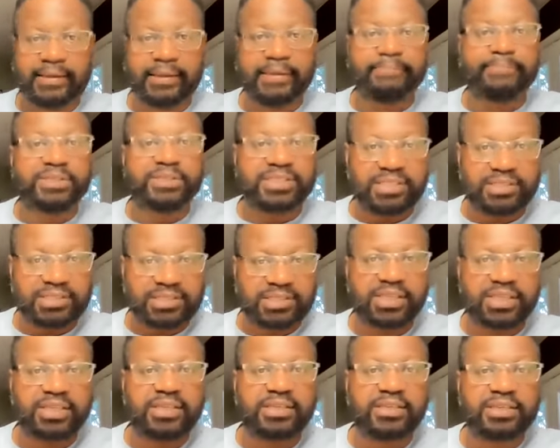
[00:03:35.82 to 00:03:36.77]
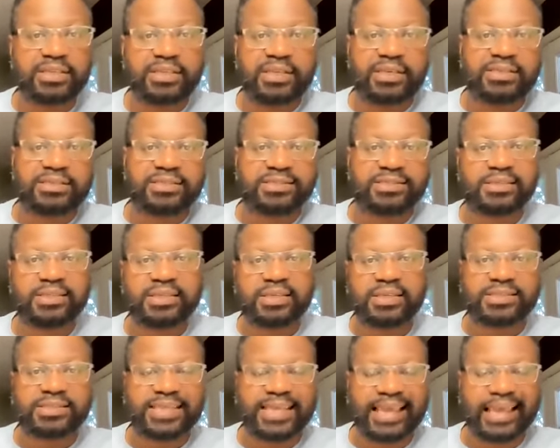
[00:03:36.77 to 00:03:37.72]
impotency, his
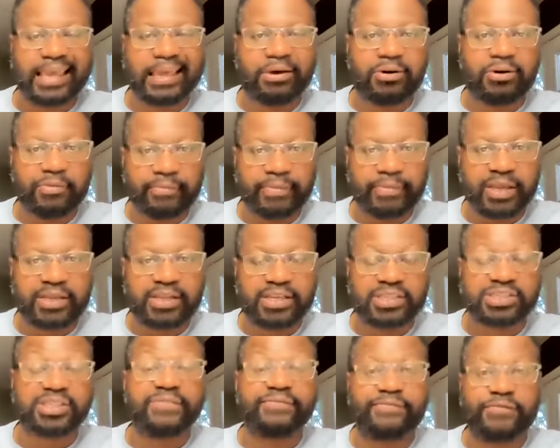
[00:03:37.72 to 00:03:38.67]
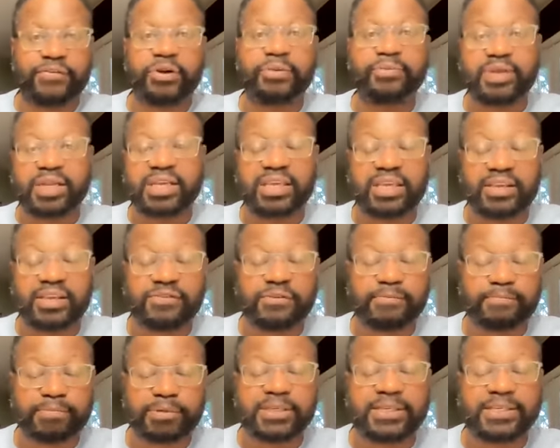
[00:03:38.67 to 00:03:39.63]
his ailment, his infirmity, if
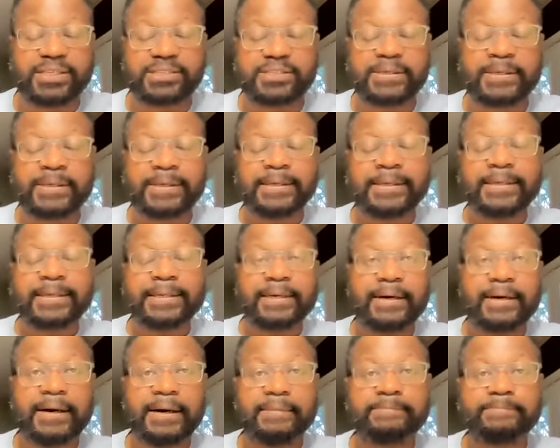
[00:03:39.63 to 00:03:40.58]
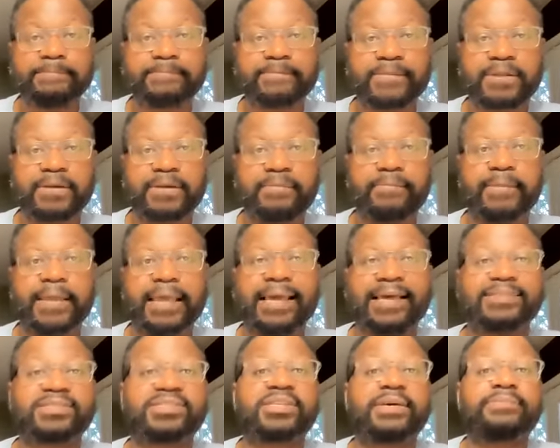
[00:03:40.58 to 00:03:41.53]
you please, um,
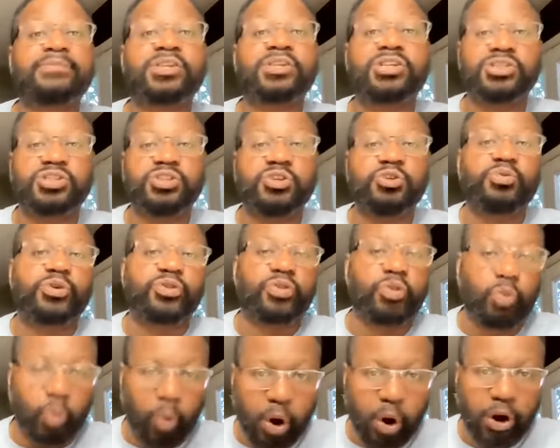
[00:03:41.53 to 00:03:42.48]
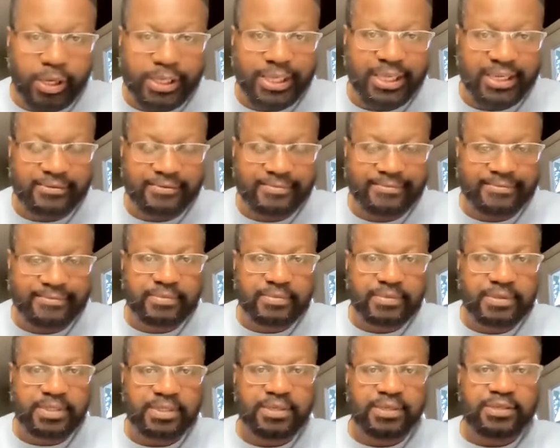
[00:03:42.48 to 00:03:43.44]
had something to do with the walking,
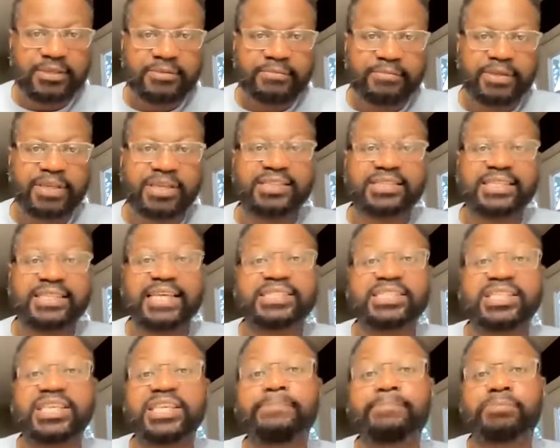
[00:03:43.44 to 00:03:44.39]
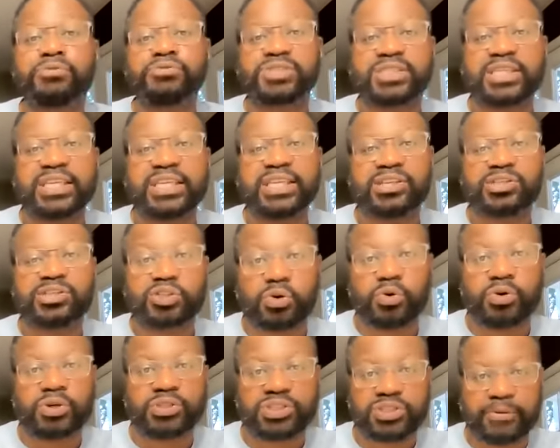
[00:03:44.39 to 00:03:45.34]
because as he proceeded
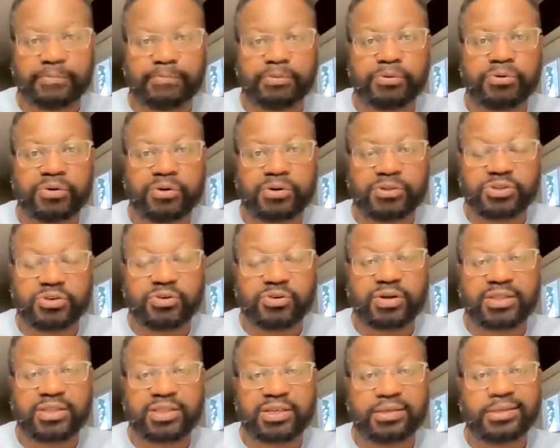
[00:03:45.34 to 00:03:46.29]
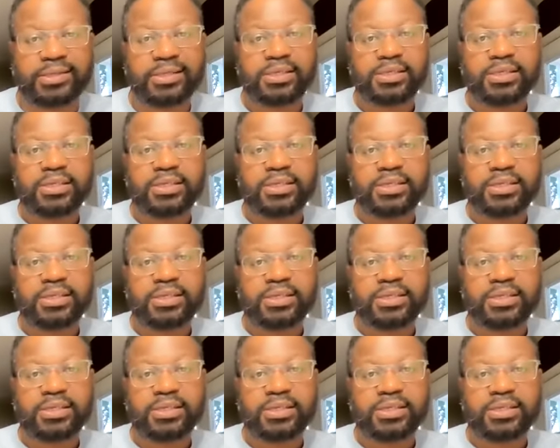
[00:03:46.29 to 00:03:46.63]
towards the pool during the